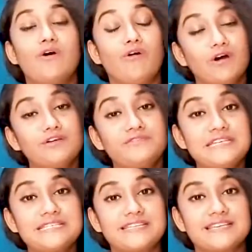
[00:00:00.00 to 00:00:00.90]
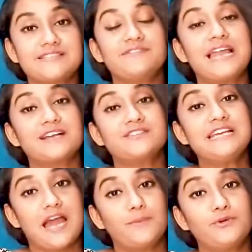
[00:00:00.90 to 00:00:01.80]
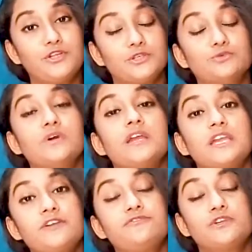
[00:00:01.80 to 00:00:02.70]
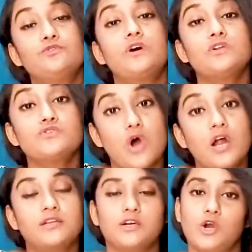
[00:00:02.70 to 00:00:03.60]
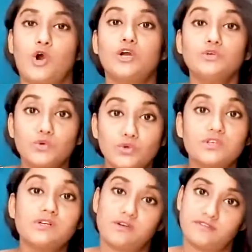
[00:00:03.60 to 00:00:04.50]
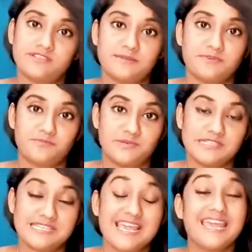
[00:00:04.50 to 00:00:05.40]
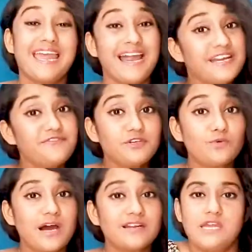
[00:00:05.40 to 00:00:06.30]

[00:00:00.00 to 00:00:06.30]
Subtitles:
all of these things will actually happen to you if you are not on oral contraceptive pills. And if you are,